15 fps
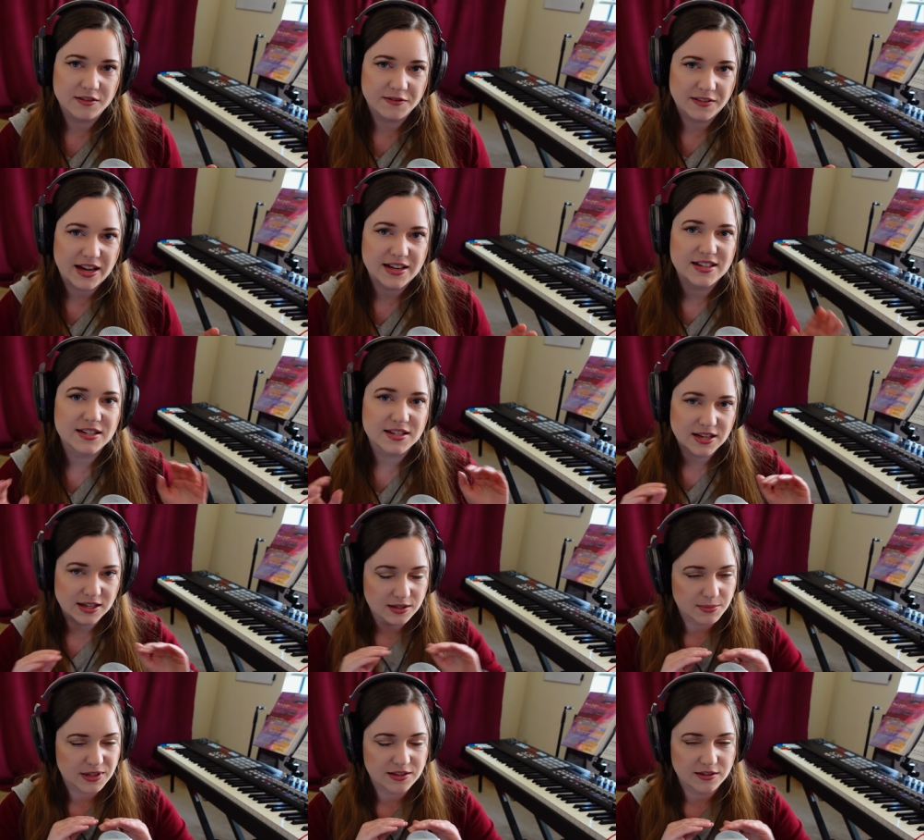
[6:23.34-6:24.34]
of that is going
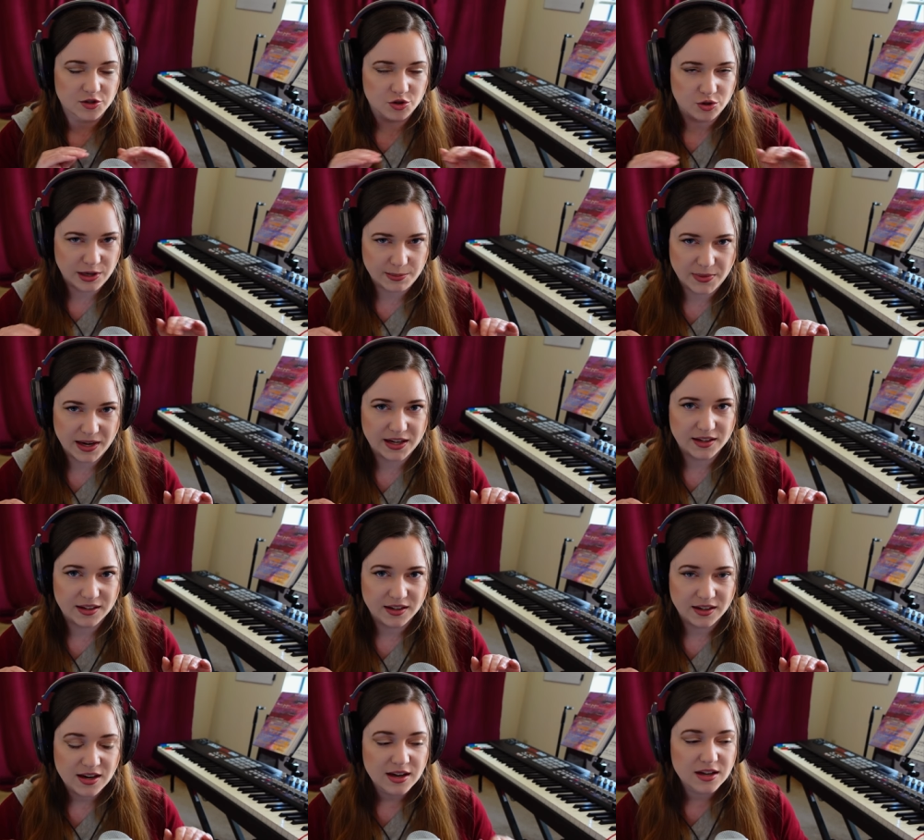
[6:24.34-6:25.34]
to be the tree mic.